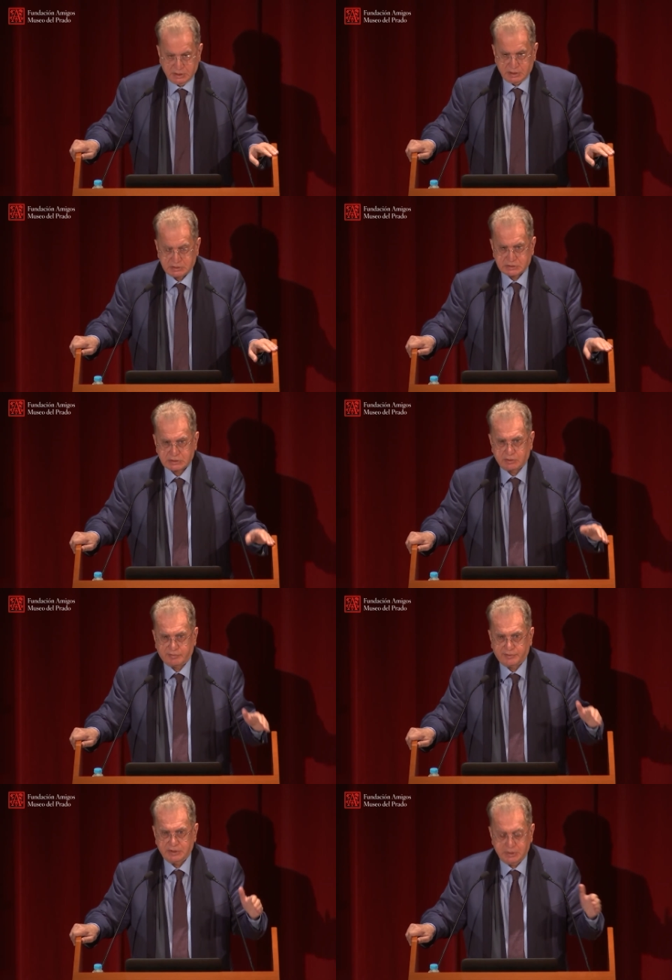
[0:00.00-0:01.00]
it's
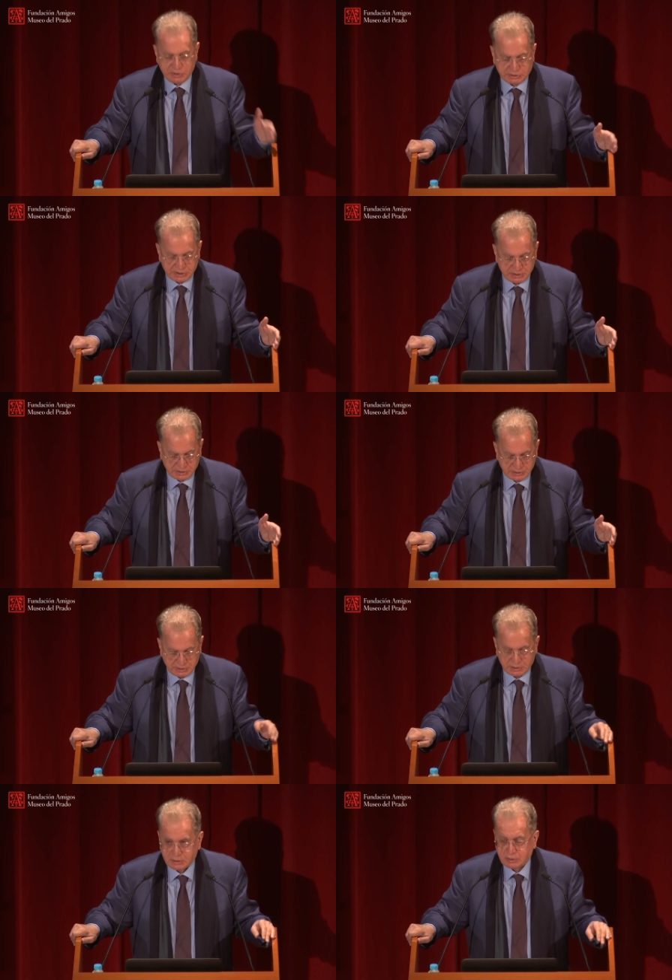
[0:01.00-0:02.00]
of enmity,
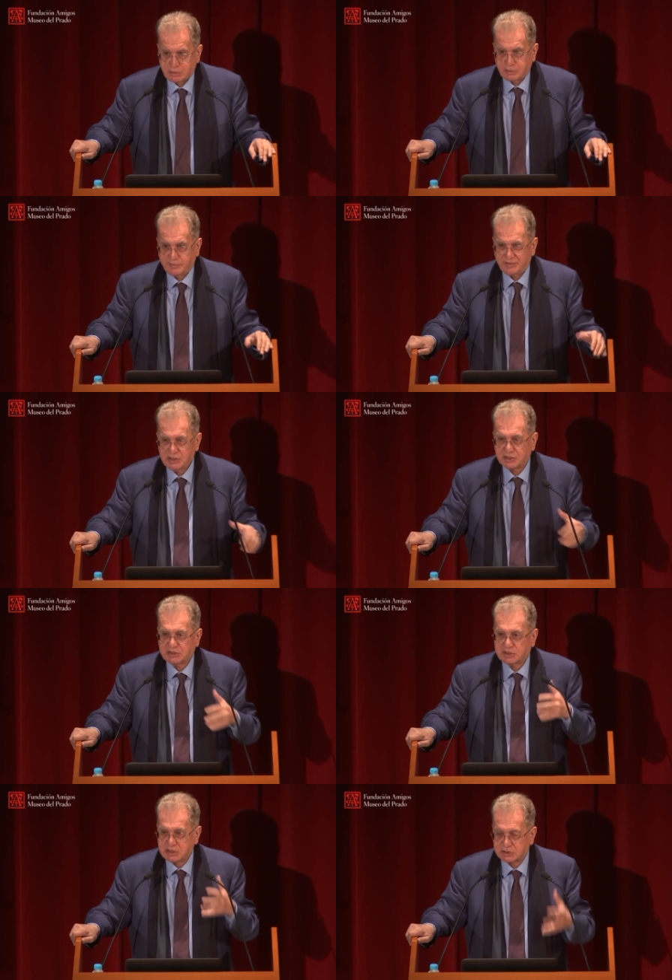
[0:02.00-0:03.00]
of
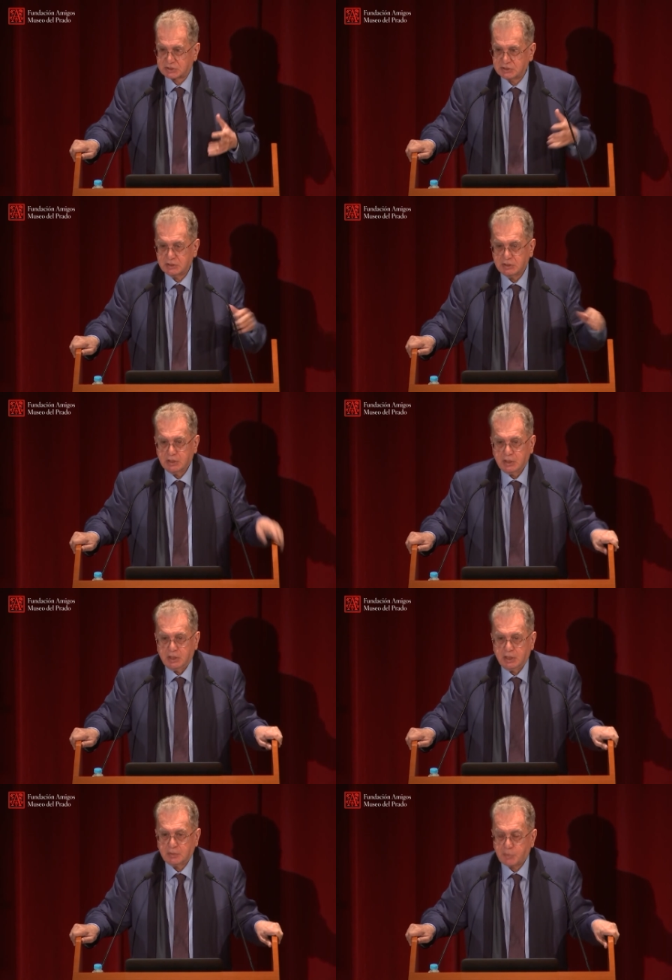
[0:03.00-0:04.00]
irritation,
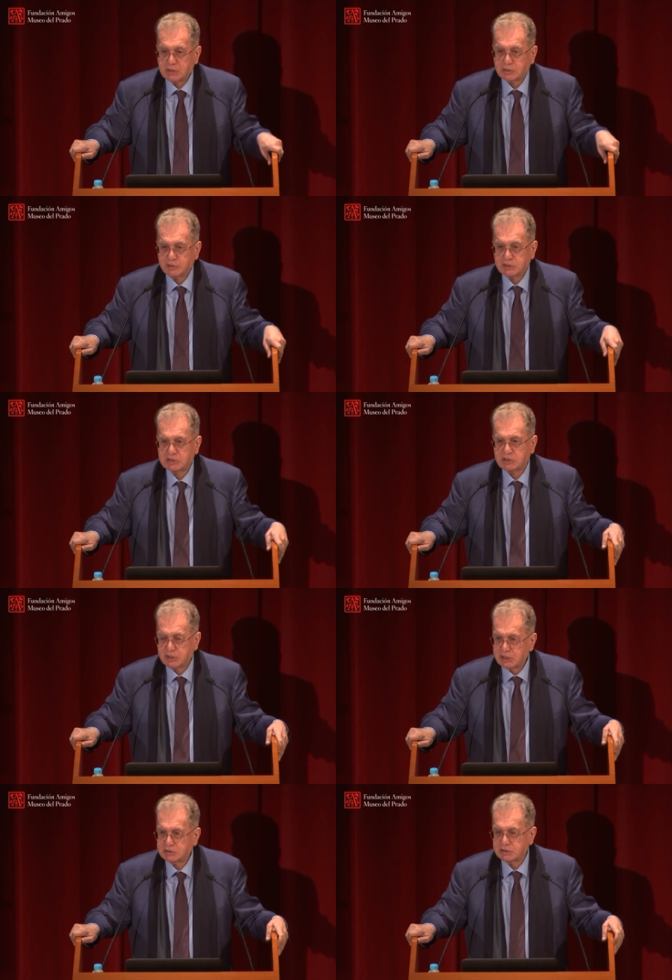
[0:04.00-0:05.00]
and part of it is
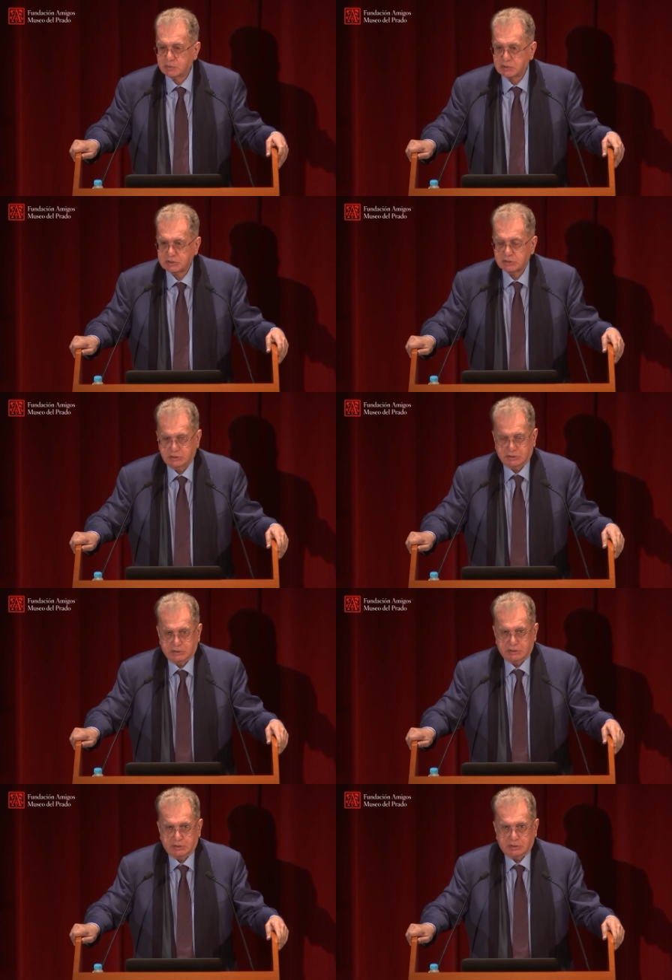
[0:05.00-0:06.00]
connected with
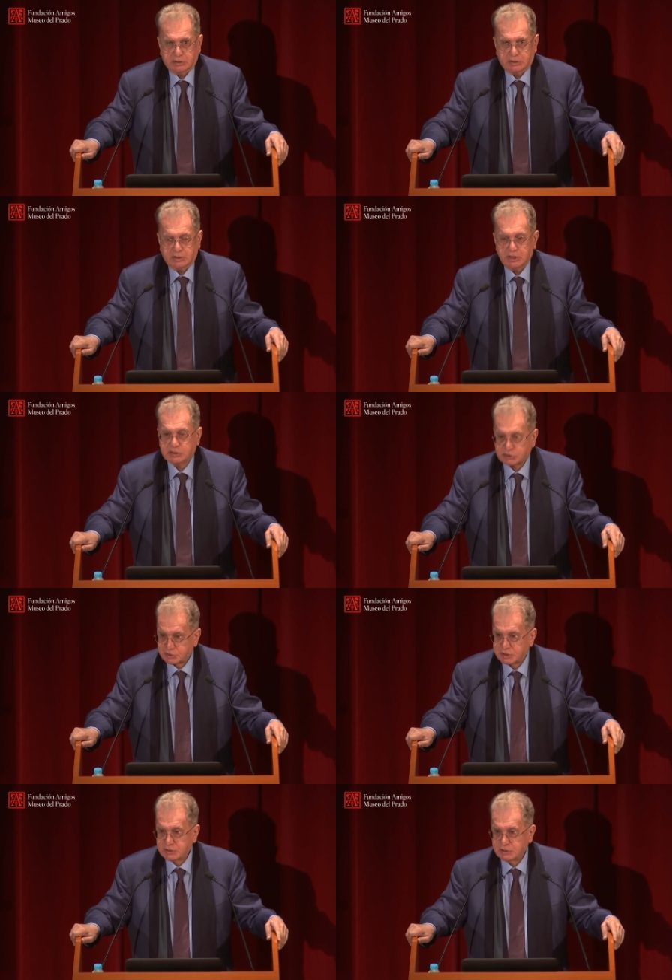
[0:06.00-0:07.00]

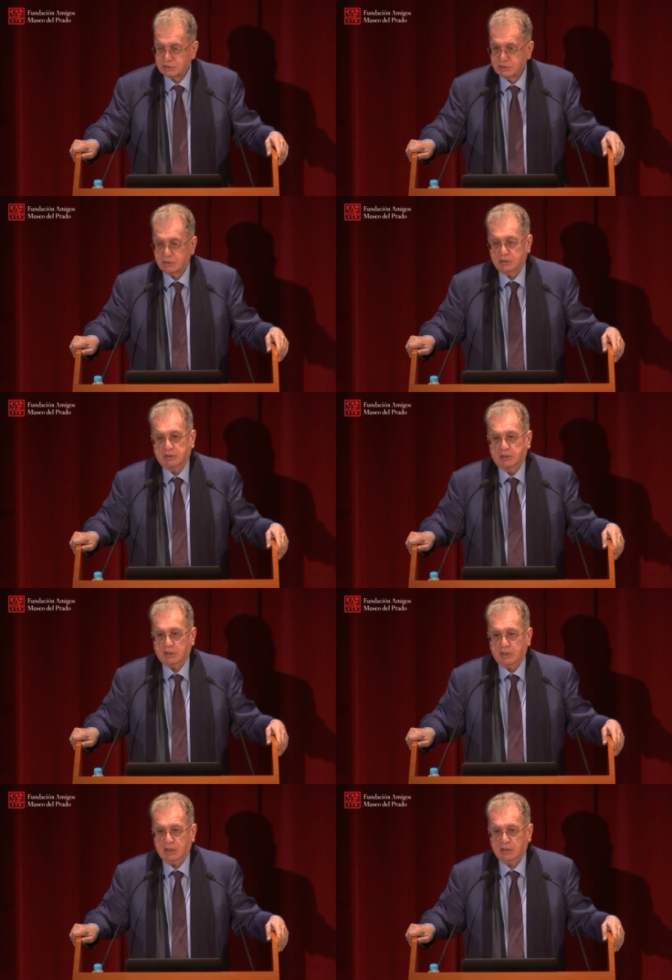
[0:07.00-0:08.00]
history
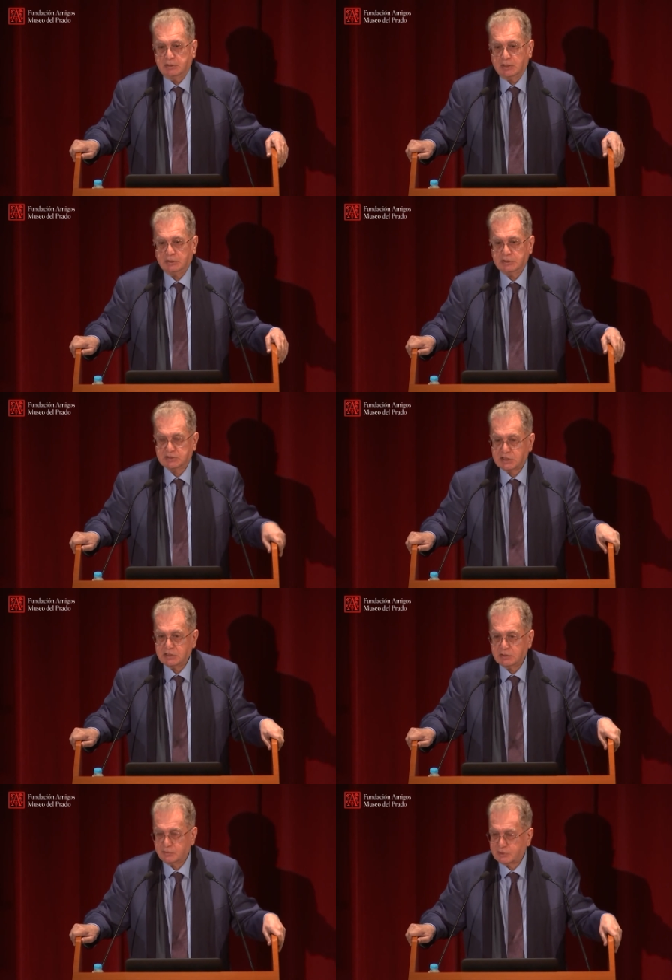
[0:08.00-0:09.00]
and
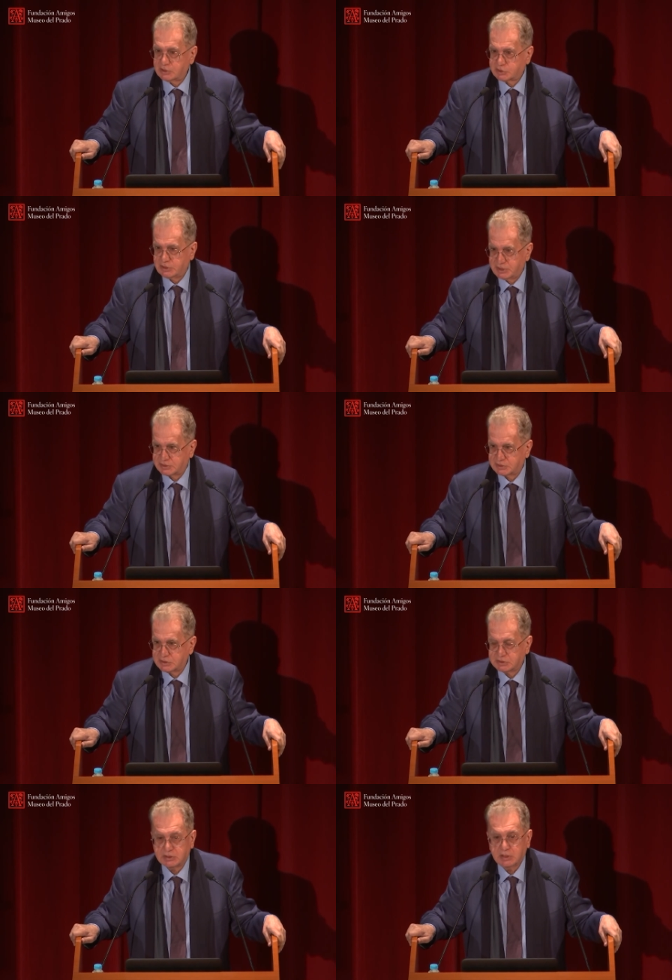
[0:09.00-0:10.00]
understanding of cultural
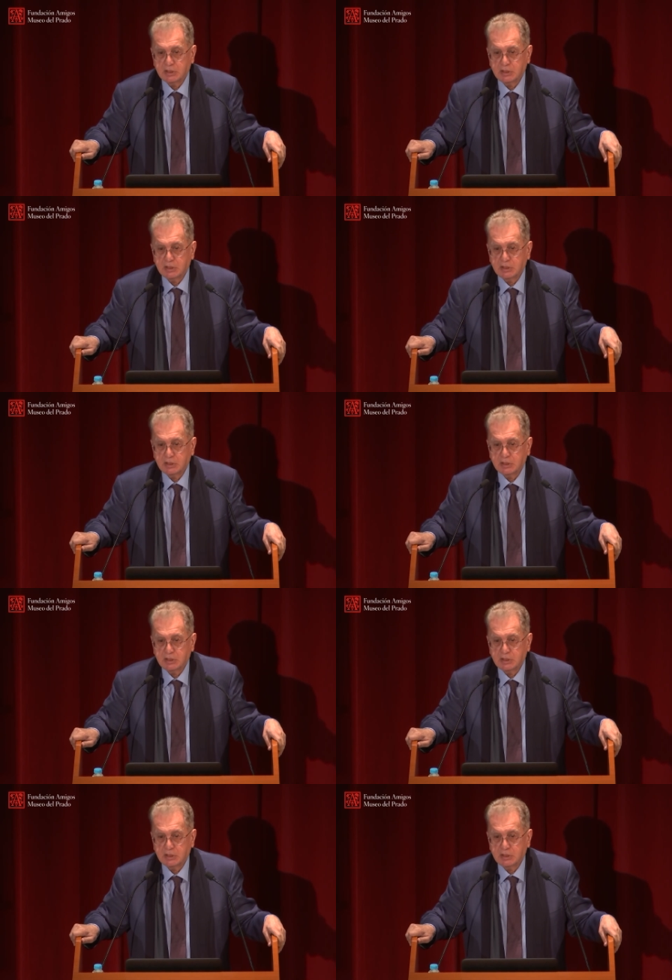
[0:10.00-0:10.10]
heritage.